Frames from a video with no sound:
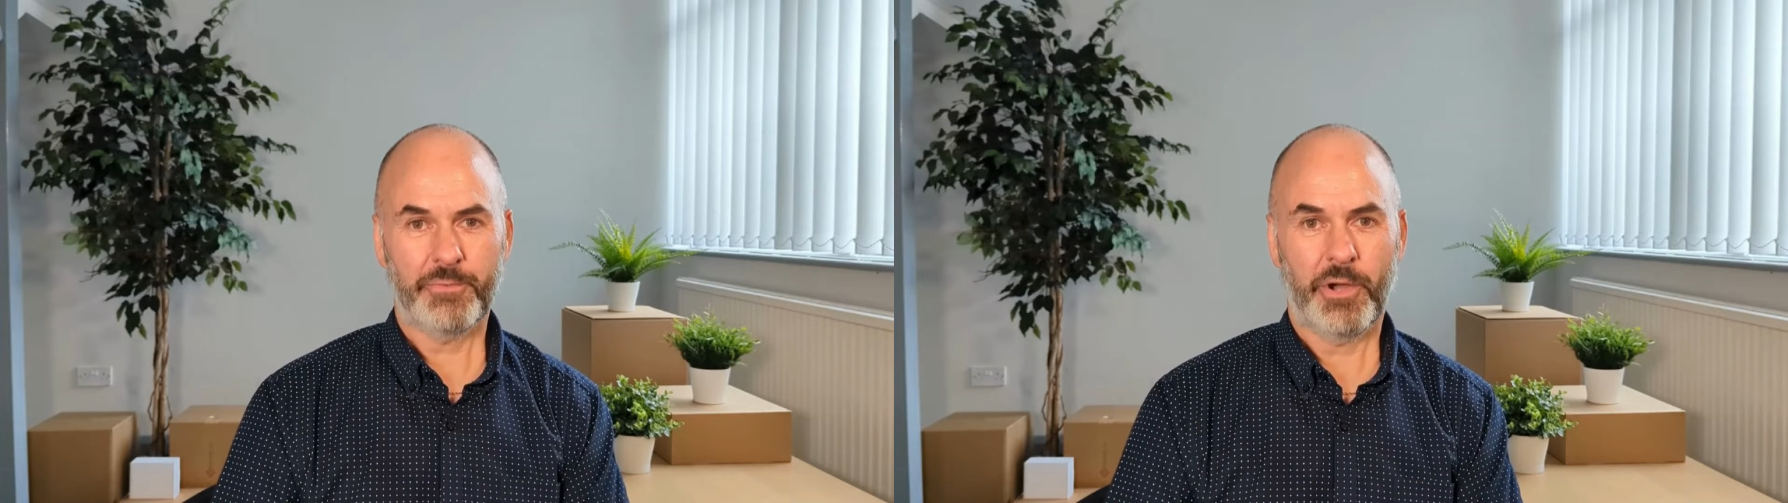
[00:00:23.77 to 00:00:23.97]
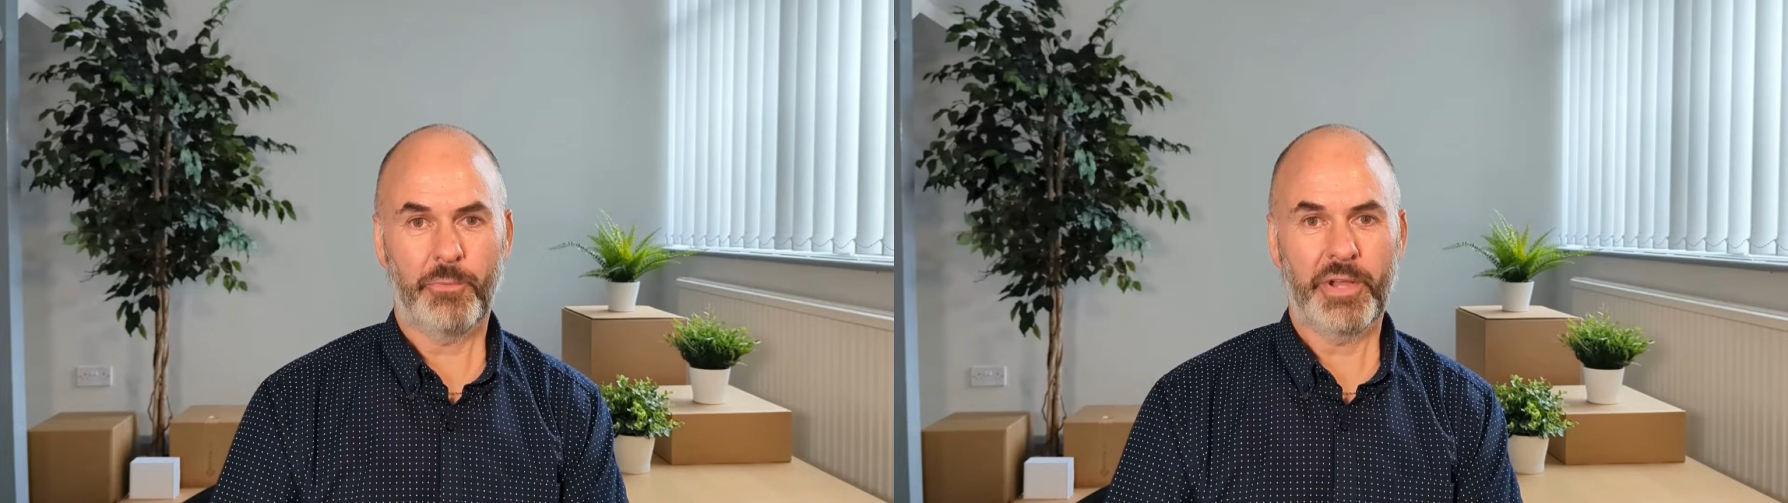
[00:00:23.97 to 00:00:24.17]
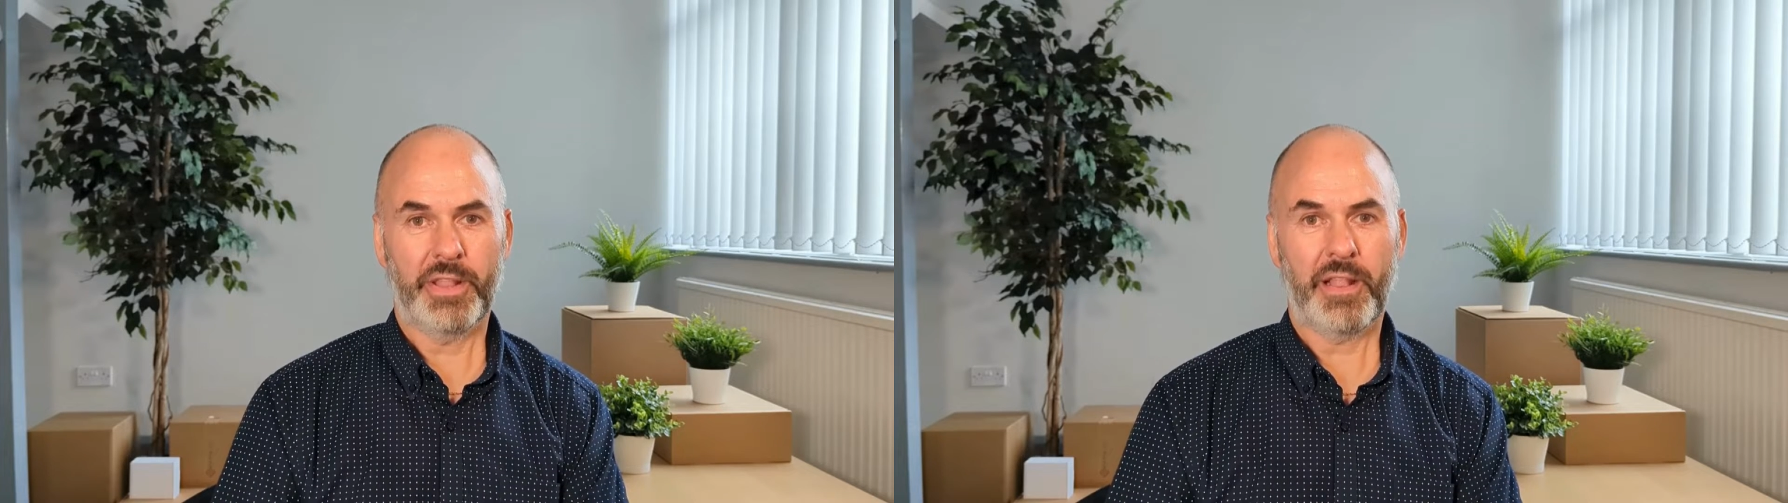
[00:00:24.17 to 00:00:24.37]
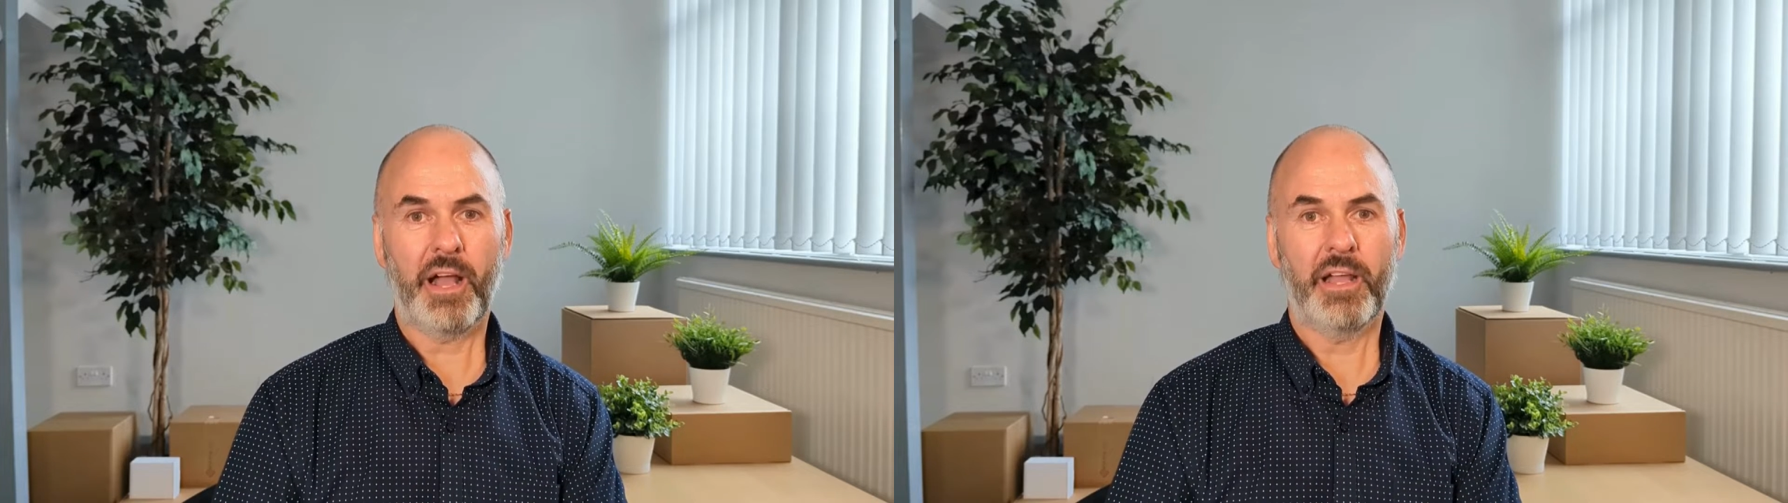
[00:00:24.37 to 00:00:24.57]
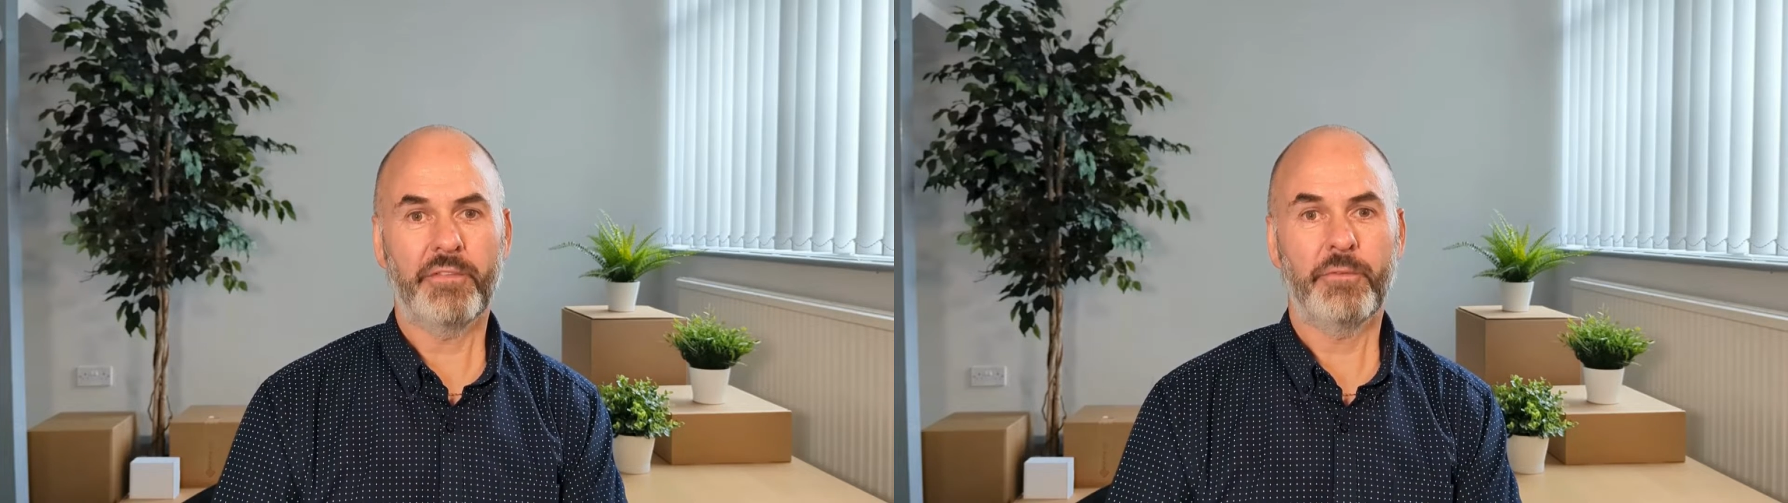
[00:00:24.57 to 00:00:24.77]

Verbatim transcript: 1 went live